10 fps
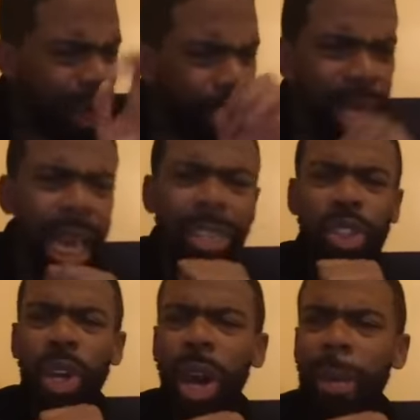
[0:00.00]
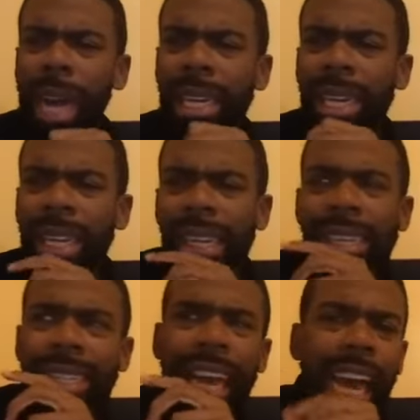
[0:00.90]
But yes, you know, my
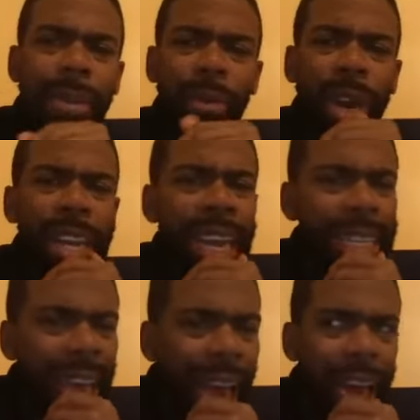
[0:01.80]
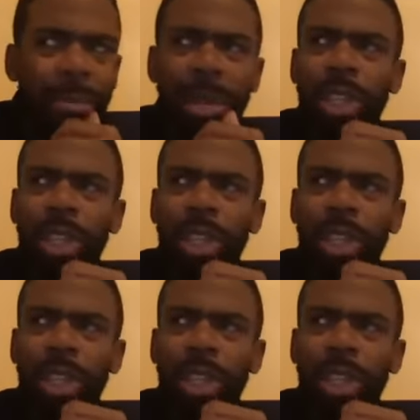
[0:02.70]
time, I'm running out of time.